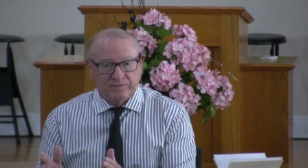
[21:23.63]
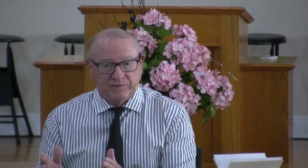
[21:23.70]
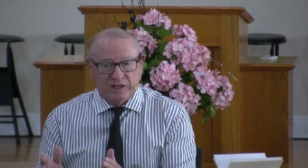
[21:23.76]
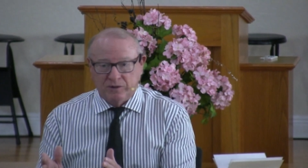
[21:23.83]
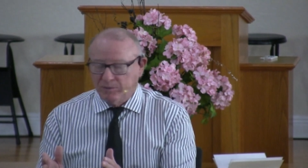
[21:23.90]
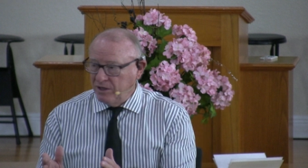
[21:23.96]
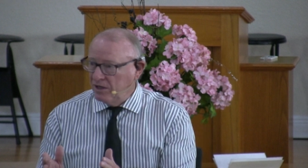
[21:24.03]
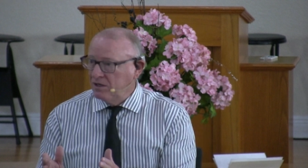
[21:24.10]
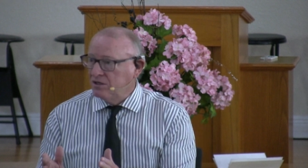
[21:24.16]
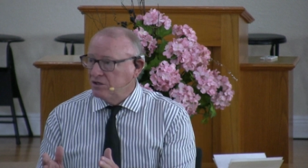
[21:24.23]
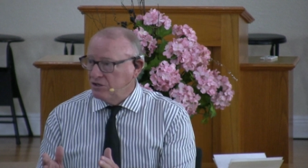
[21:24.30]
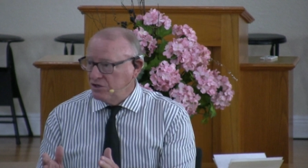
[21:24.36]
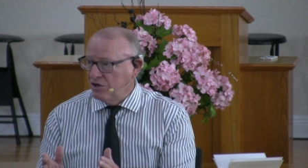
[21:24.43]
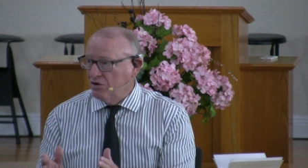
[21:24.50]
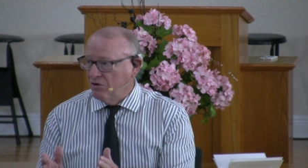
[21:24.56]
It'll begin to
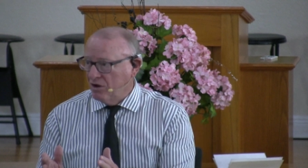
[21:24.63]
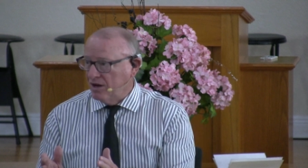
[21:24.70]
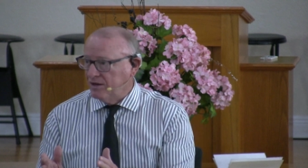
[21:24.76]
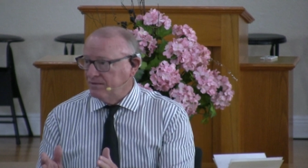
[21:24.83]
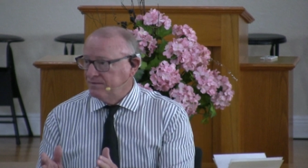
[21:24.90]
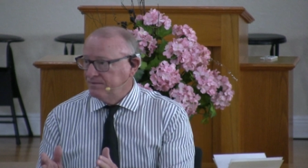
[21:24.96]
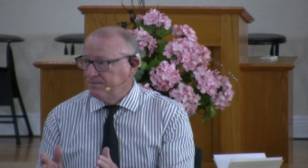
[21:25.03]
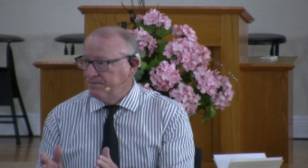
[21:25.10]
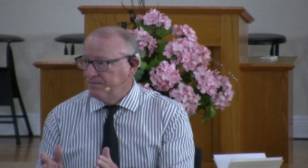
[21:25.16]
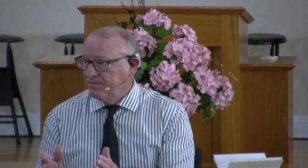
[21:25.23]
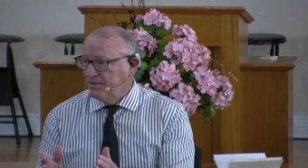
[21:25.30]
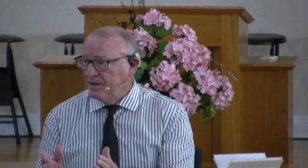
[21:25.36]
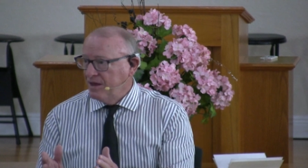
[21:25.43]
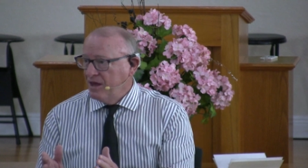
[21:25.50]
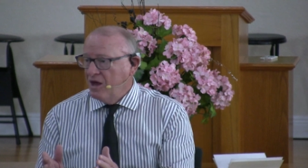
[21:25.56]
deteriorate.
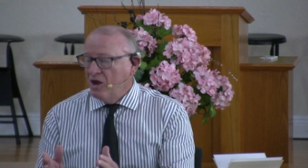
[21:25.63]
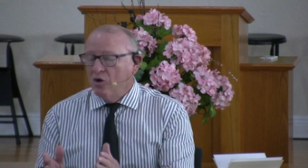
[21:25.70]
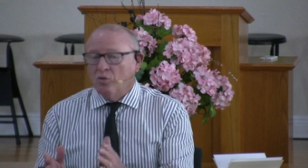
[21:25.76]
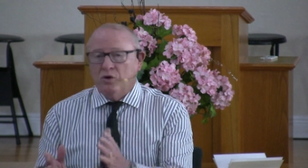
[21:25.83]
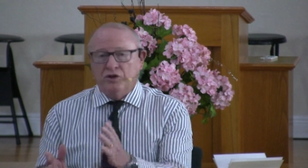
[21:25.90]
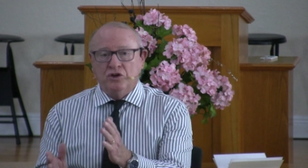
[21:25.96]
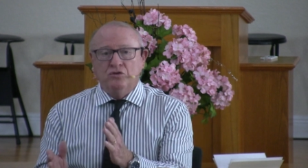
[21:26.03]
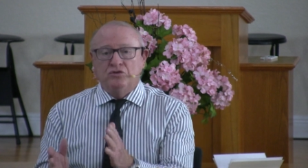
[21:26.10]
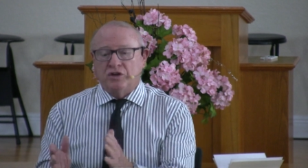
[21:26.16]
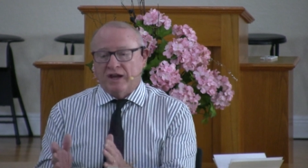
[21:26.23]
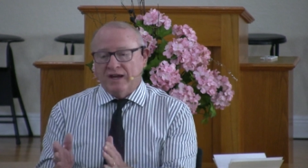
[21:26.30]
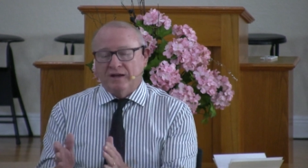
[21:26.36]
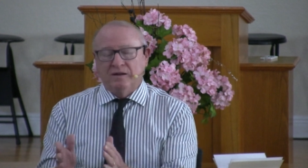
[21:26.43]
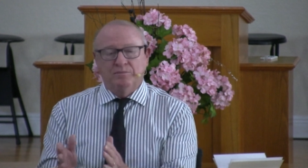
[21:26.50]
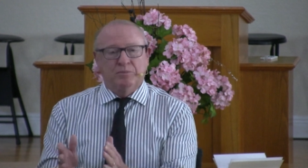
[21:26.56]
When you
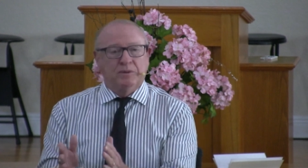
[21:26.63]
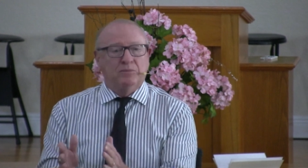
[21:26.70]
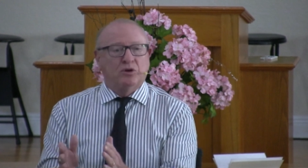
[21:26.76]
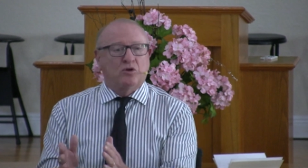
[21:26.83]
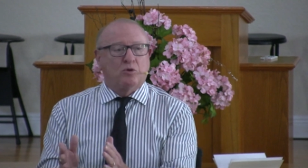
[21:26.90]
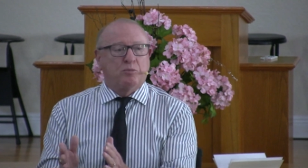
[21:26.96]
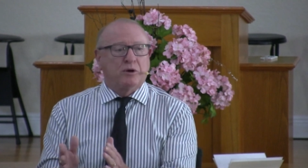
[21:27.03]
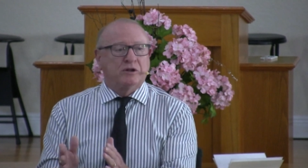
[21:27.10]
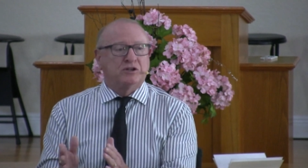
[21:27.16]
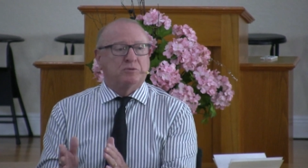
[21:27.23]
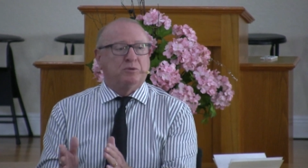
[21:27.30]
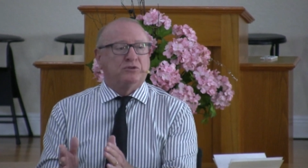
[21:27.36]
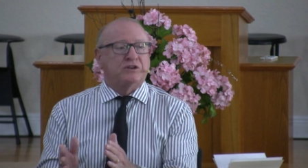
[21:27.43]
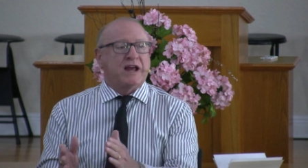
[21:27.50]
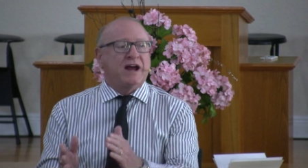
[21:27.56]
take biblical
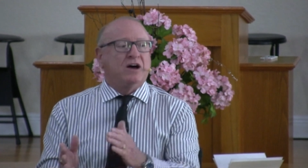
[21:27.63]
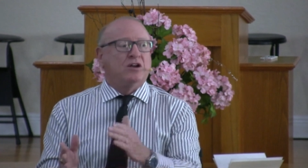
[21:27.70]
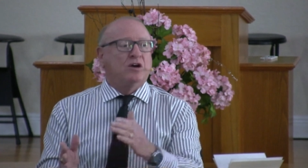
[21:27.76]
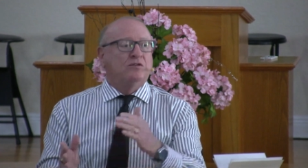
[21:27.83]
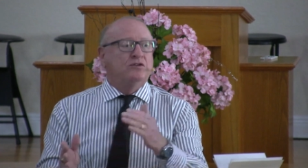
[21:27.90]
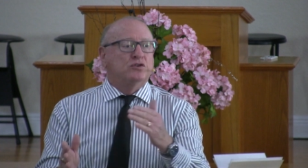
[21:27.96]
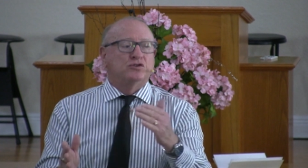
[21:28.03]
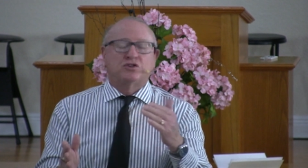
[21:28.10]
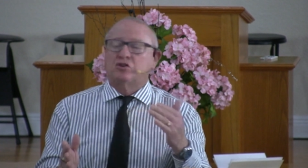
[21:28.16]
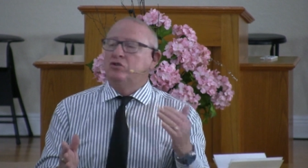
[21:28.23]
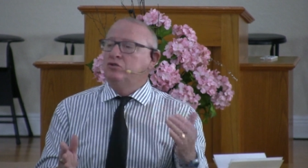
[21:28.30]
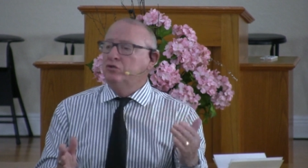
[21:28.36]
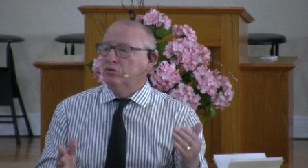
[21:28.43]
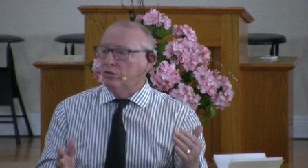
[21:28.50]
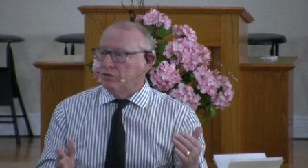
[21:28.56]
principles out of your
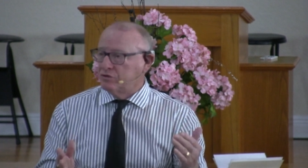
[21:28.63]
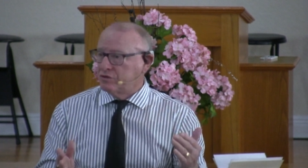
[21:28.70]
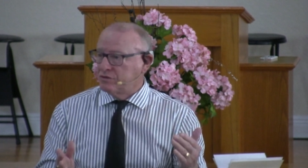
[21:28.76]
schools,